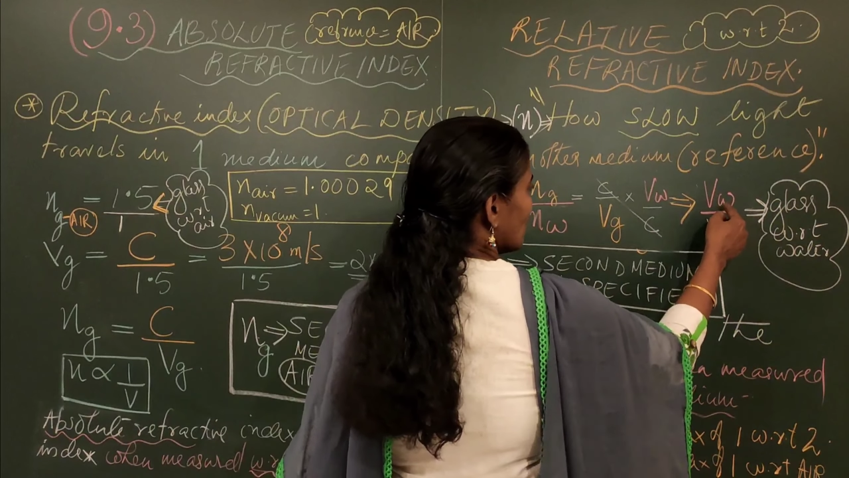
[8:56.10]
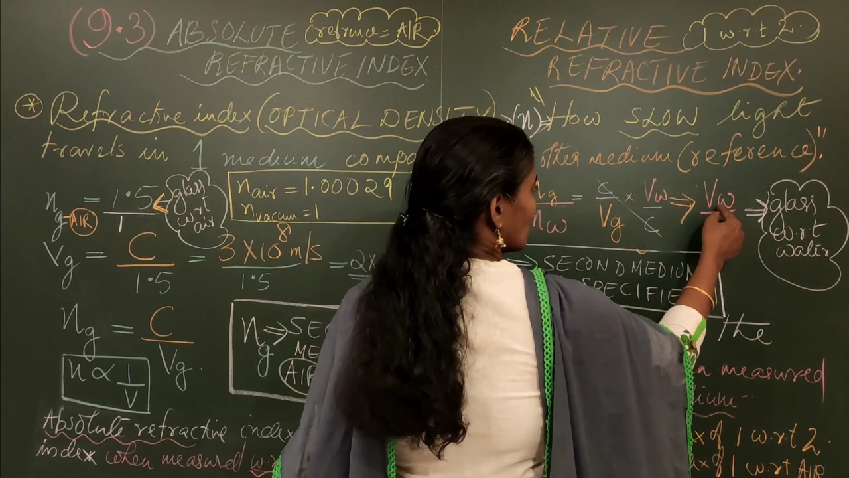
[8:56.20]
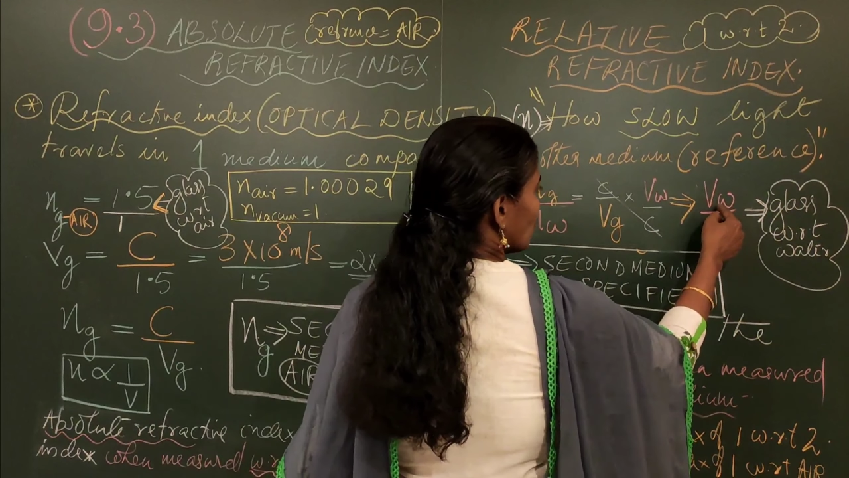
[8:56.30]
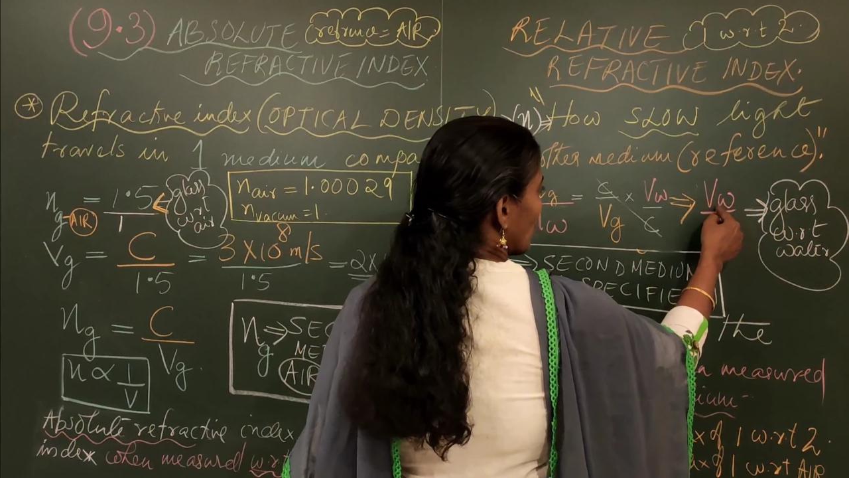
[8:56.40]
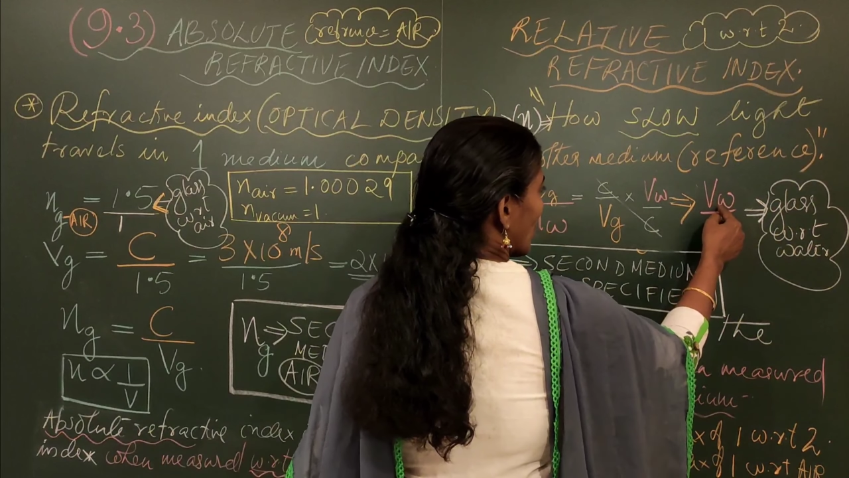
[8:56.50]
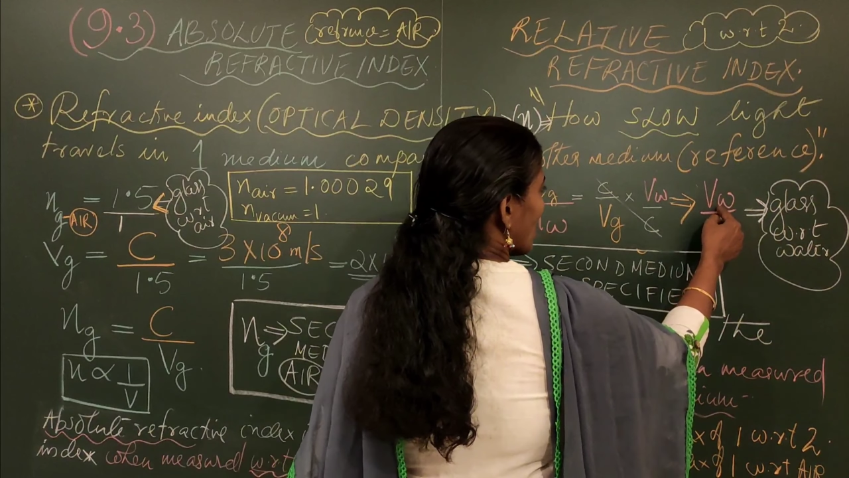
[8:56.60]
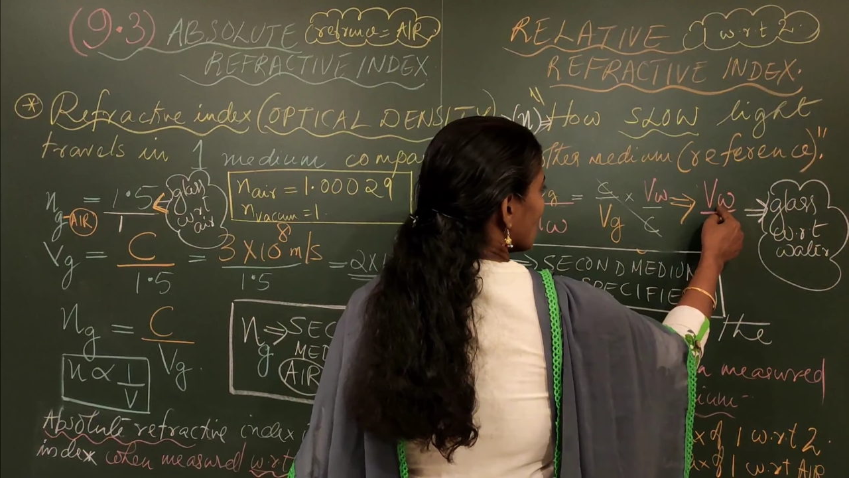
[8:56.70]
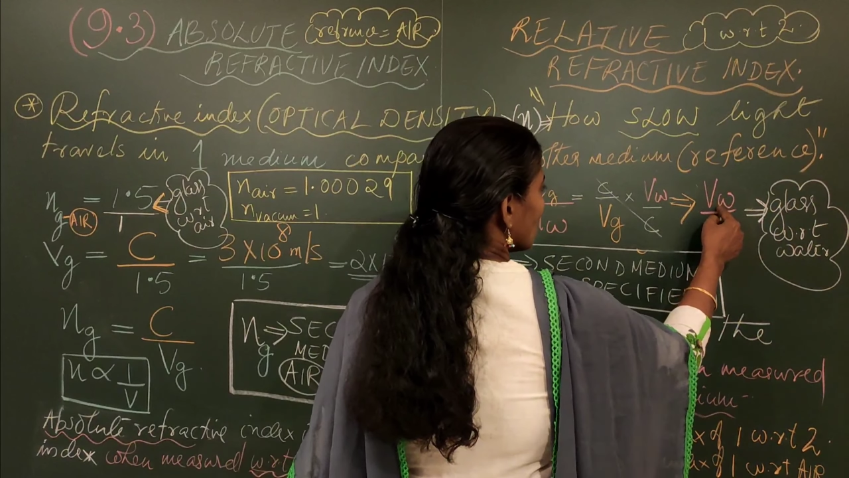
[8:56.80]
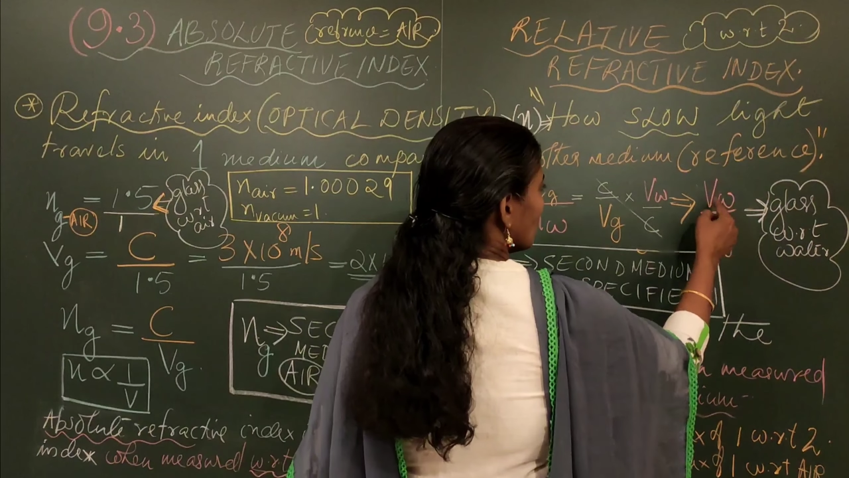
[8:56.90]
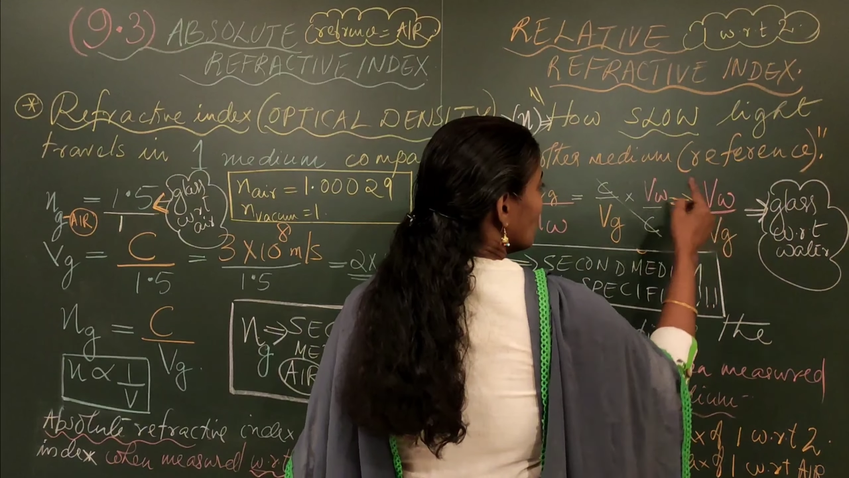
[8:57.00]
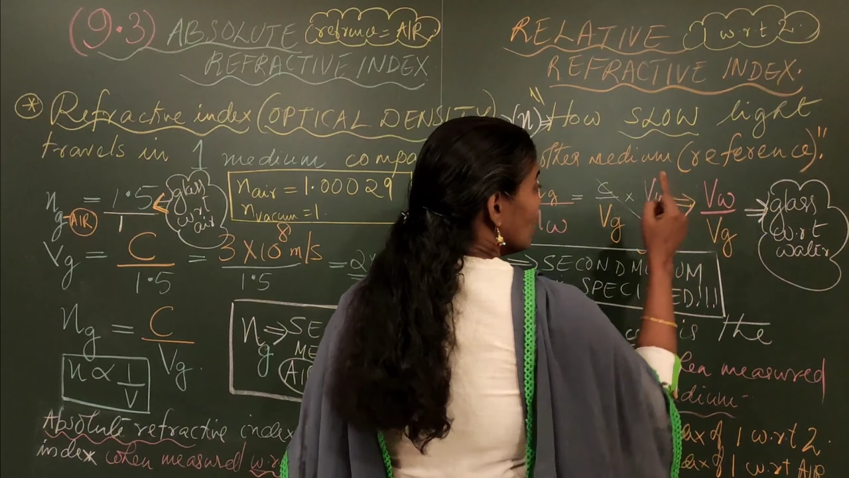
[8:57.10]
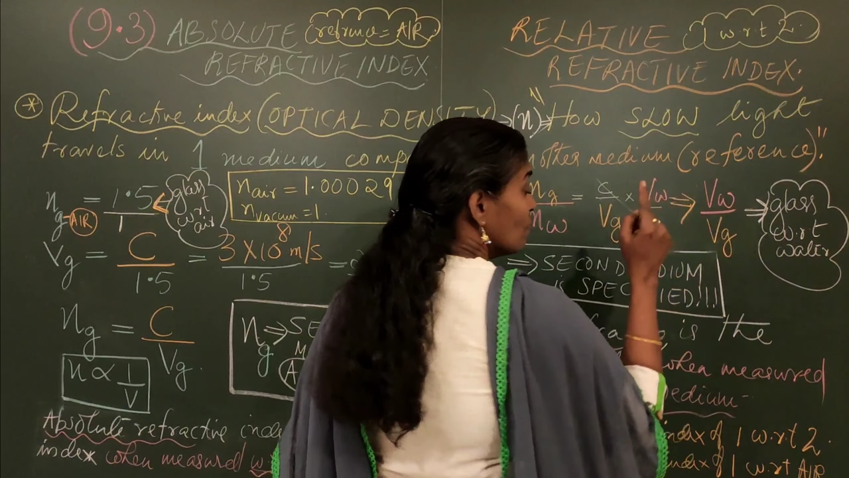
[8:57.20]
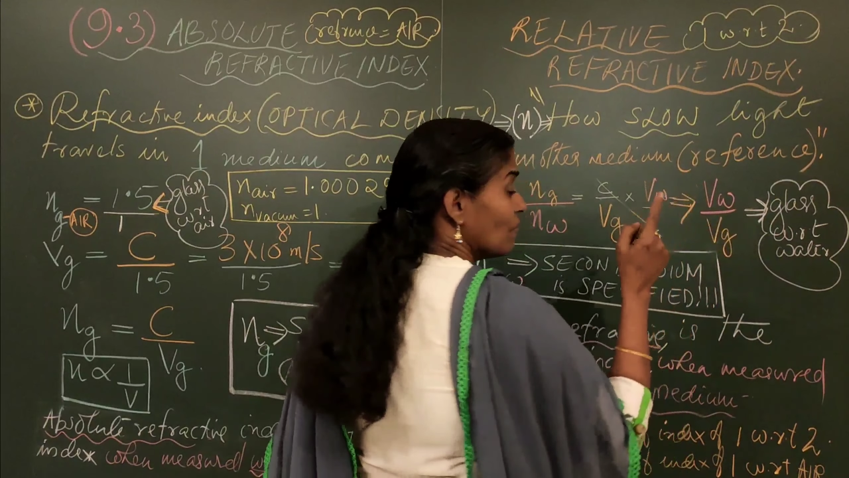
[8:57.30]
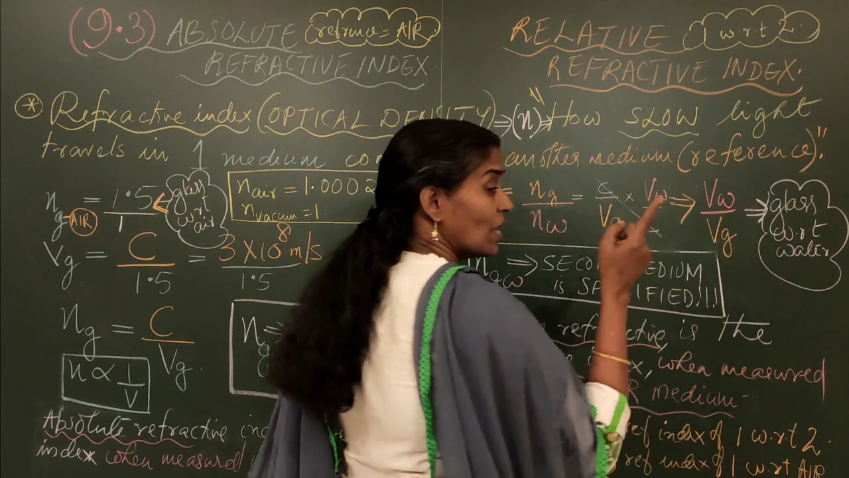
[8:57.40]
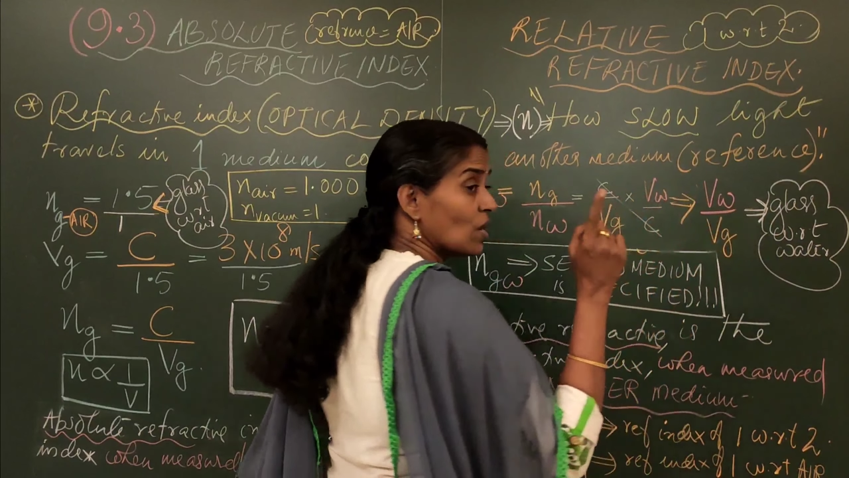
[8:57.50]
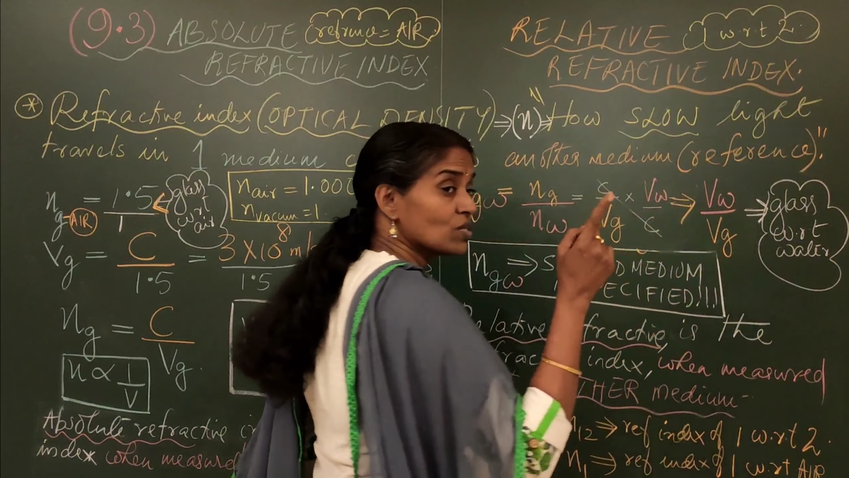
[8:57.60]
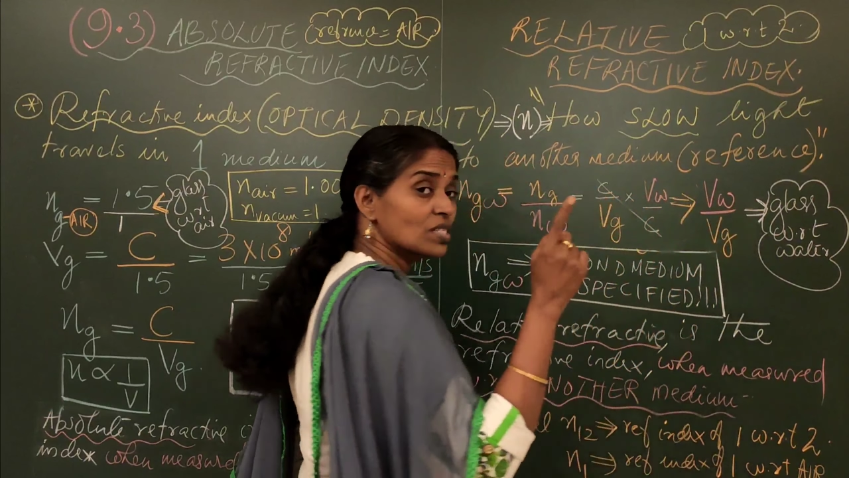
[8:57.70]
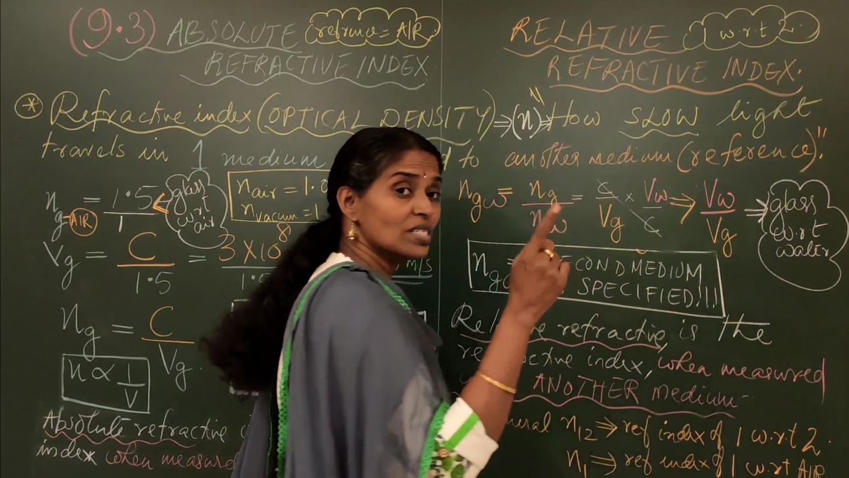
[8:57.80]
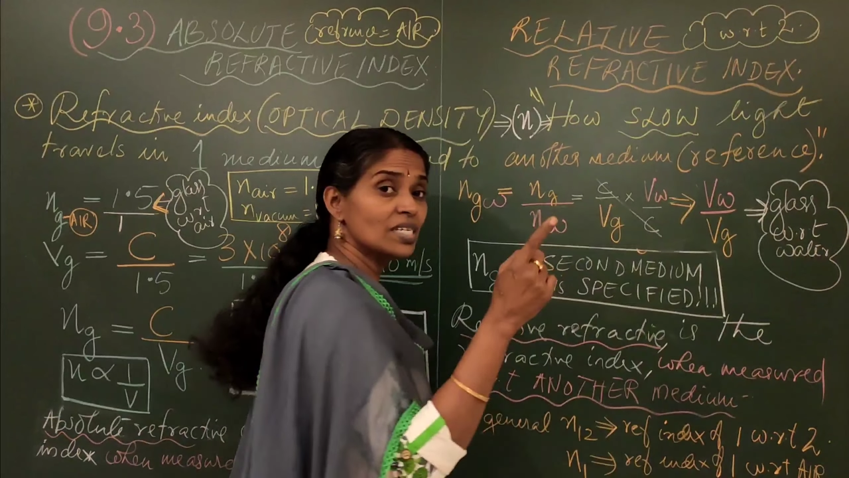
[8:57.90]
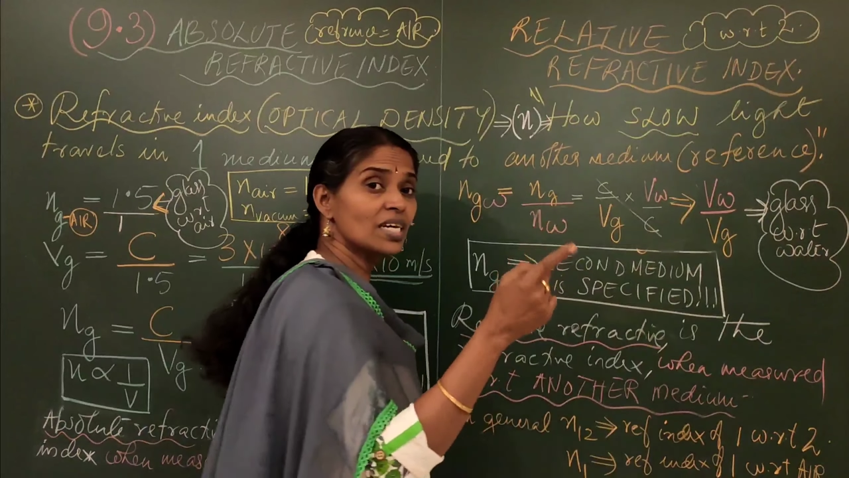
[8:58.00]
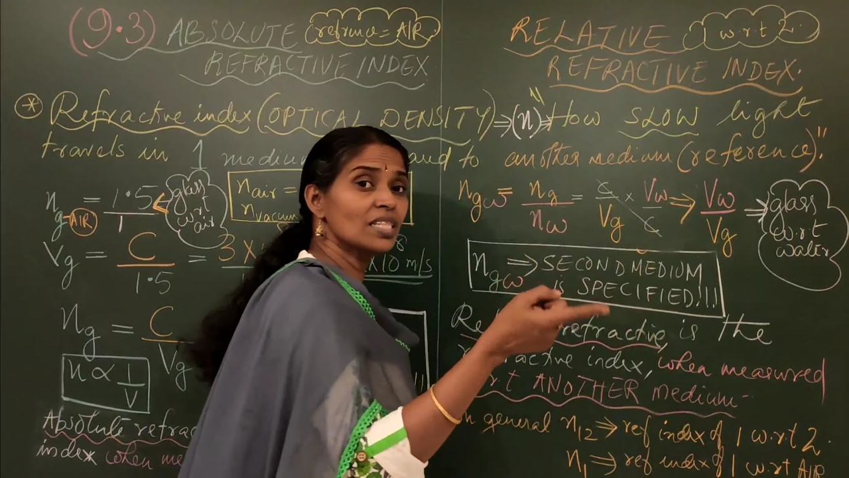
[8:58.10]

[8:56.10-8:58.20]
here you have velocity